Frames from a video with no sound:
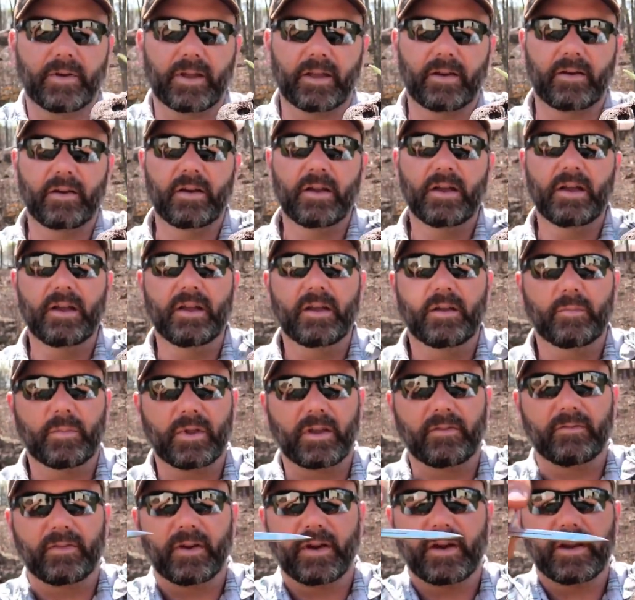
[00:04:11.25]
we go.
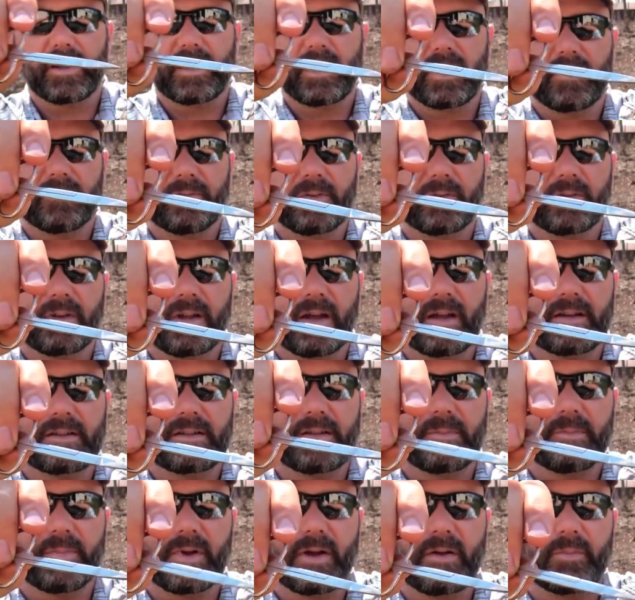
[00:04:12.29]
Being very careful not
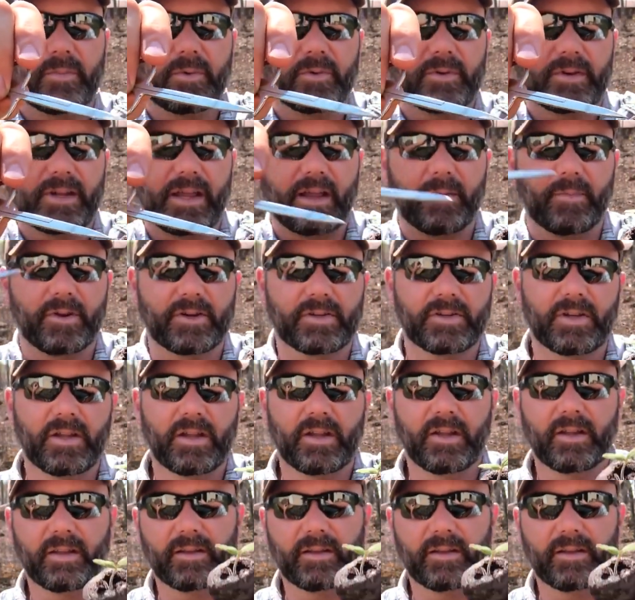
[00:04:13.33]
to bump or damage